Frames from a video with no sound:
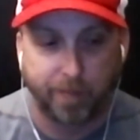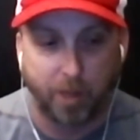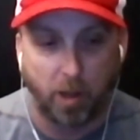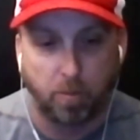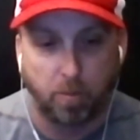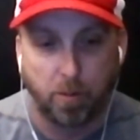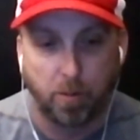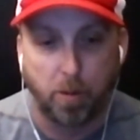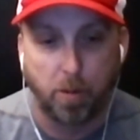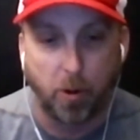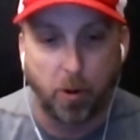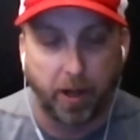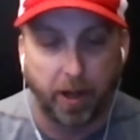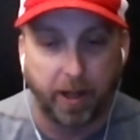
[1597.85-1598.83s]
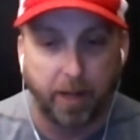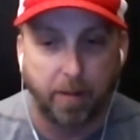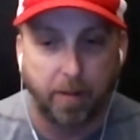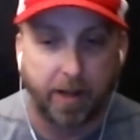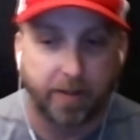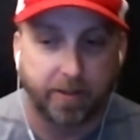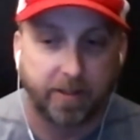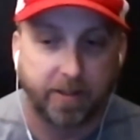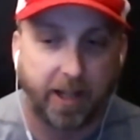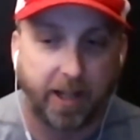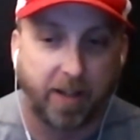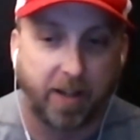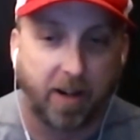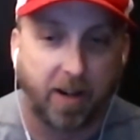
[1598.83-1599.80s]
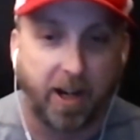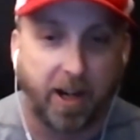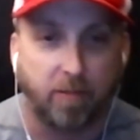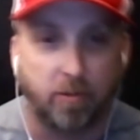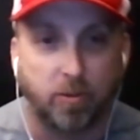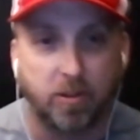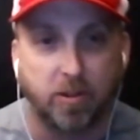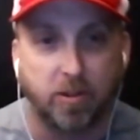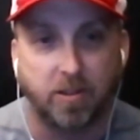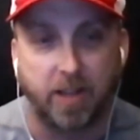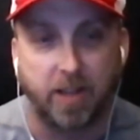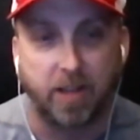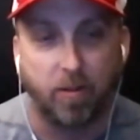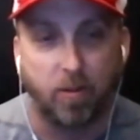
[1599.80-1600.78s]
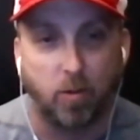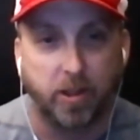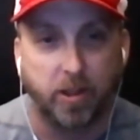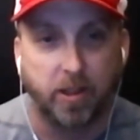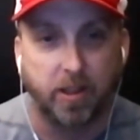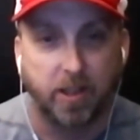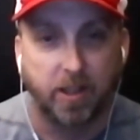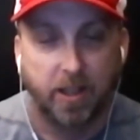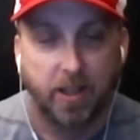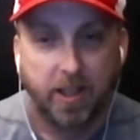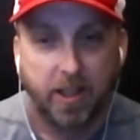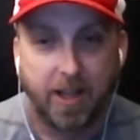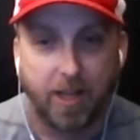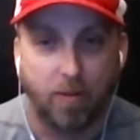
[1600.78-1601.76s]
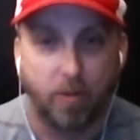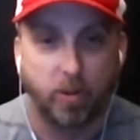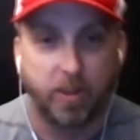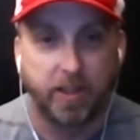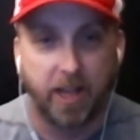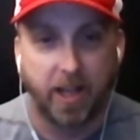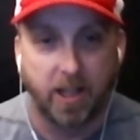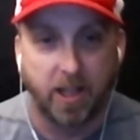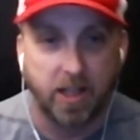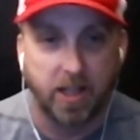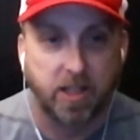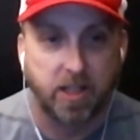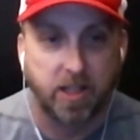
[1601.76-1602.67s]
promoting about, hey, all right, everyone's getting this